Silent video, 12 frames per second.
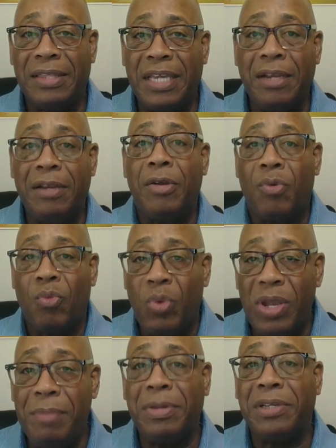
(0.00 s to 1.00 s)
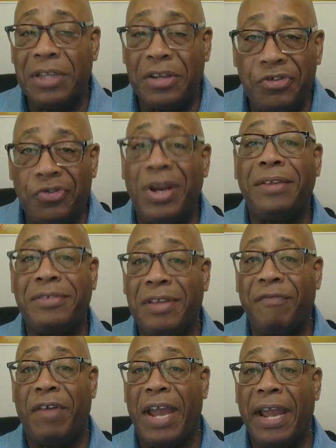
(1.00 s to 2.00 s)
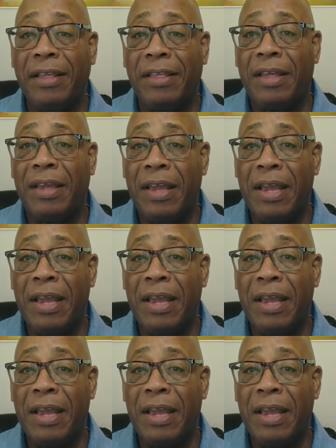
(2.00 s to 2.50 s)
then we must address the fact